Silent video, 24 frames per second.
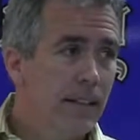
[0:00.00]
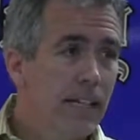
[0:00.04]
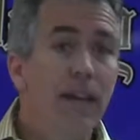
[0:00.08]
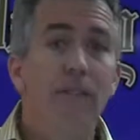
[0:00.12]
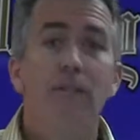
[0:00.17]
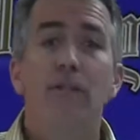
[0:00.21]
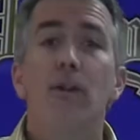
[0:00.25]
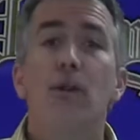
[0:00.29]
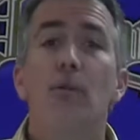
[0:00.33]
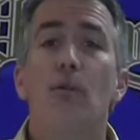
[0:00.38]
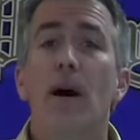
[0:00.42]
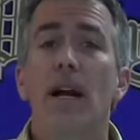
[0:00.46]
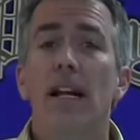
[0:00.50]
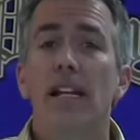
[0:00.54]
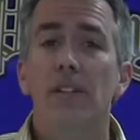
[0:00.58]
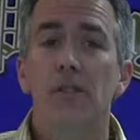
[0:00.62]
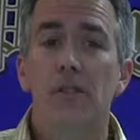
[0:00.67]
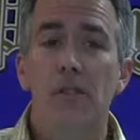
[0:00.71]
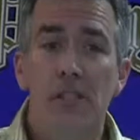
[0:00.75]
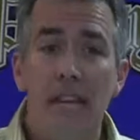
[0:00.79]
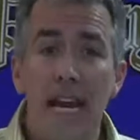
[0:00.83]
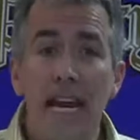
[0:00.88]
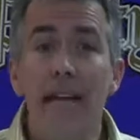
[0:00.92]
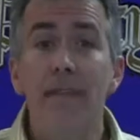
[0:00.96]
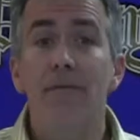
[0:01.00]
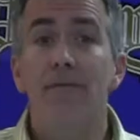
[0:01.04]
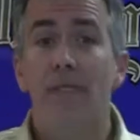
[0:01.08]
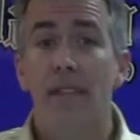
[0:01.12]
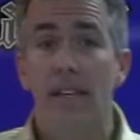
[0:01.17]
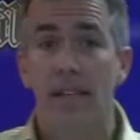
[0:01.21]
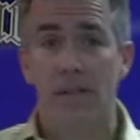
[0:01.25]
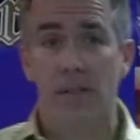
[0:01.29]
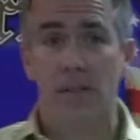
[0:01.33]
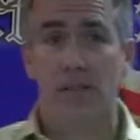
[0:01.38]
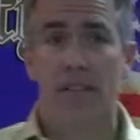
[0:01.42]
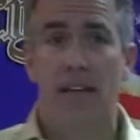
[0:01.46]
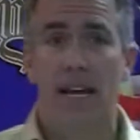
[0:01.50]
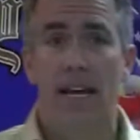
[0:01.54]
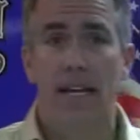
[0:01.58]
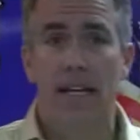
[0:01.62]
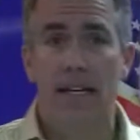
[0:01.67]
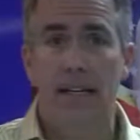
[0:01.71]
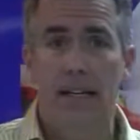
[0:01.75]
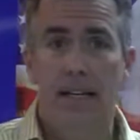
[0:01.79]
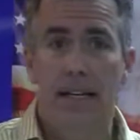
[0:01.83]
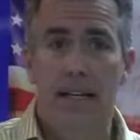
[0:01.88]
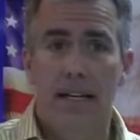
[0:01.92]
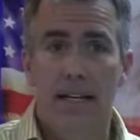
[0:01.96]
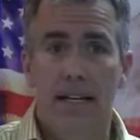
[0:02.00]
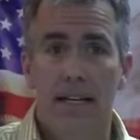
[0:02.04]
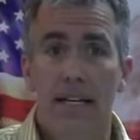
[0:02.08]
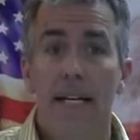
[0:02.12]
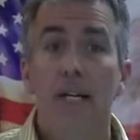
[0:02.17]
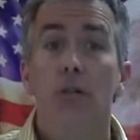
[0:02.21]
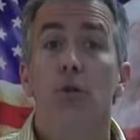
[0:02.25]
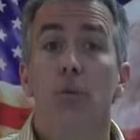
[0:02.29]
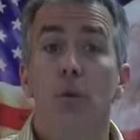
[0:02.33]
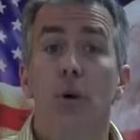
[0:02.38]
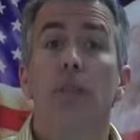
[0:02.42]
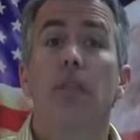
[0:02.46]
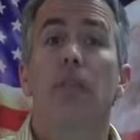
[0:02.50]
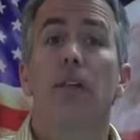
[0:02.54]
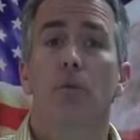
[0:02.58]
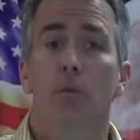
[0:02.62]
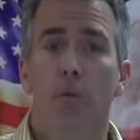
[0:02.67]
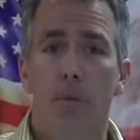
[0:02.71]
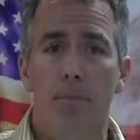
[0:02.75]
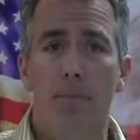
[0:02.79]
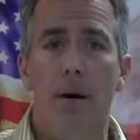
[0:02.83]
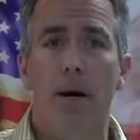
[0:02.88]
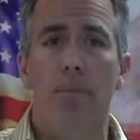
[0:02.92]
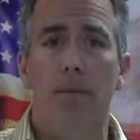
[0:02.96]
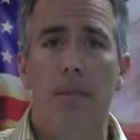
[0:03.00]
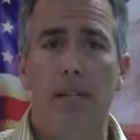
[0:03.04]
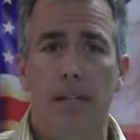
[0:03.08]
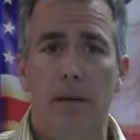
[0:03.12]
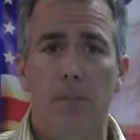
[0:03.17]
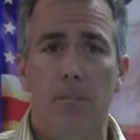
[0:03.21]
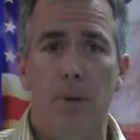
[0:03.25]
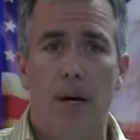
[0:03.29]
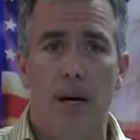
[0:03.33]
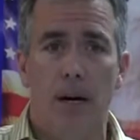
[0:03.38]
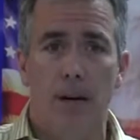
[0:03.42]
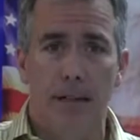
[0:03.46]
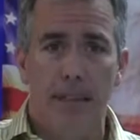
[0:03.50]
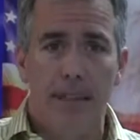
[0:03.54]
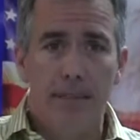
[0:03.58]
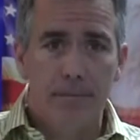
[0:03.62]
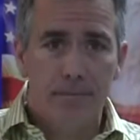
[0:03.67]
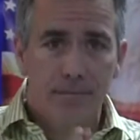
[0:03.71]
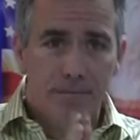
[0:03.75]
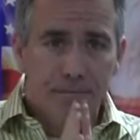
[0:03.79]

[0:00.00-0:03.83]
if you want to save this thing, is with the Republican Party.